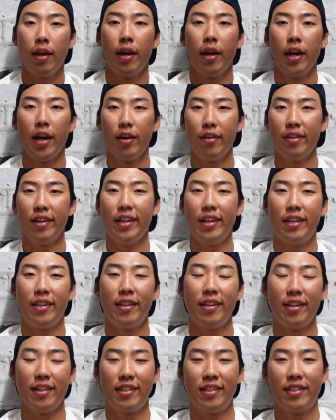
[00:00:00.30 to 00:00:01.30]
Howdy!
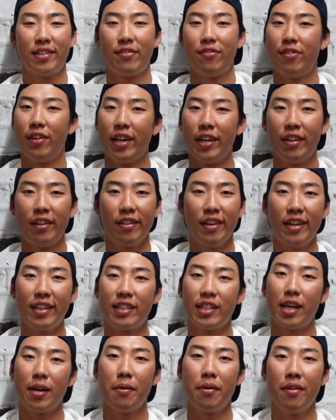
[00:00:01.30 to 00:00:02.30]
It's finally that
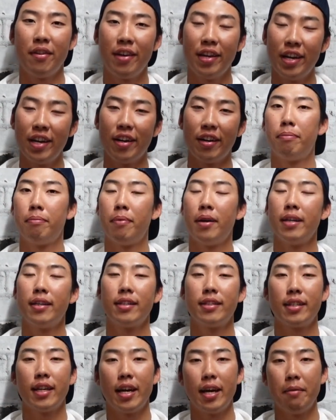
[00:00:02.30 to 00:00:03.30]
time of the year. By the
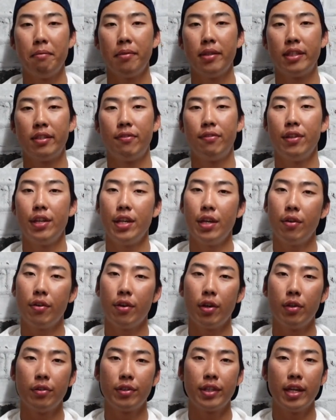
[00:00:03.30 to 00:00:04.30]
time this video
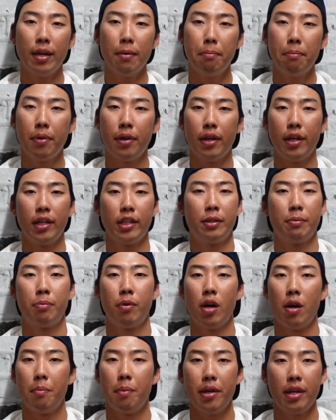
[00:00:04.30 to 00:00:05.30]
goes up, it's
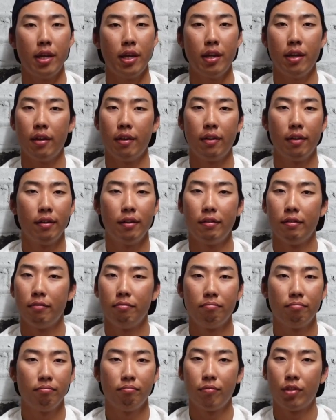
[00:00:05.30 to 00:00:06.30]
probably
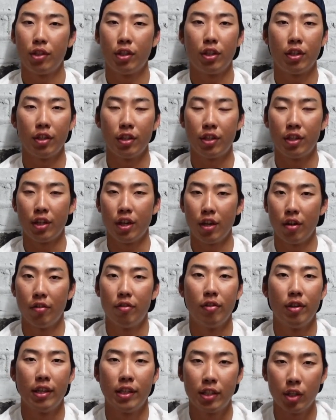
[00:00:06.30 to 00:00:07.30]
you're good to go.
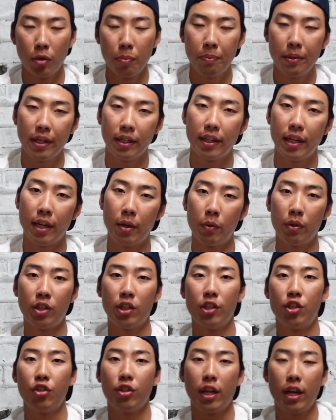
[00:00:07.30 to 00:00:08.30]
It's opening day, which
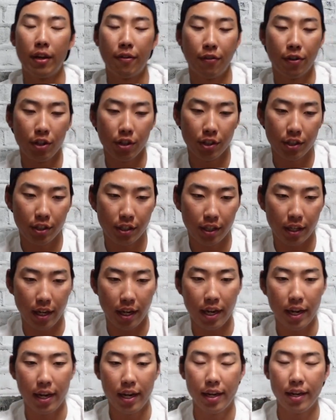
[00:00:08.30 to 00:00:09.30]
is July 1st,
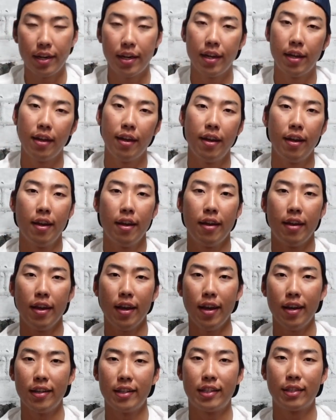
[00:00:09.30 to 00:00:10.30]
and
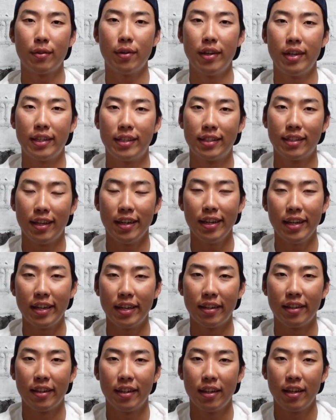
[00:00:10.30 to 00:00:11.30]
yeah, it's quite exciting.
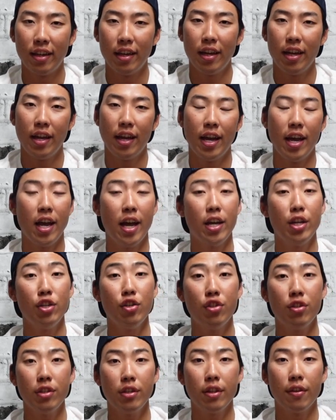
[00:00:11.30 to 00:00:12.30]

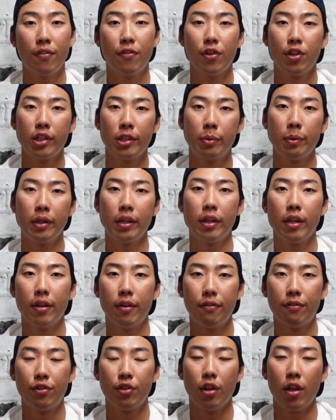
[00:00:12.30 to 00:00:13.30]
Usually the first week
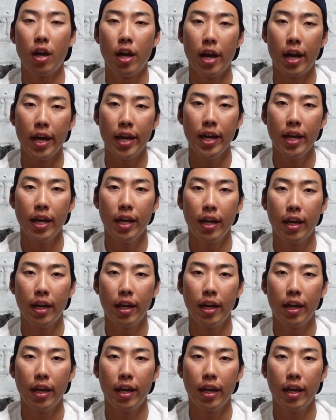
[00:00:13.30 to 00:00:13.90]
of July,